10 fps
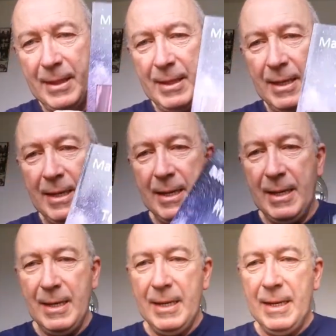
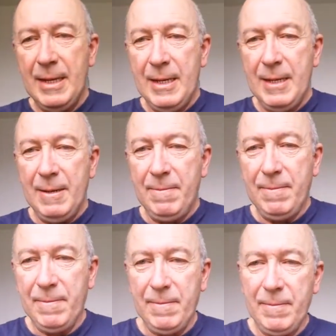
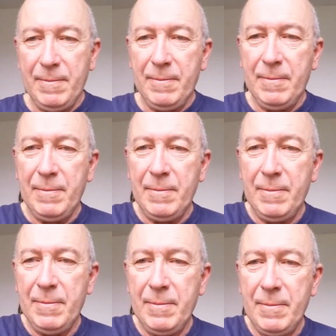
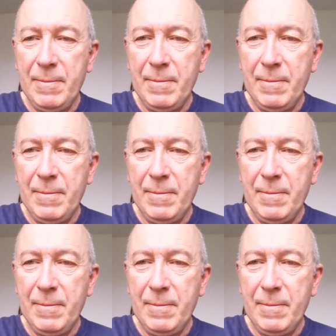Nothing is said.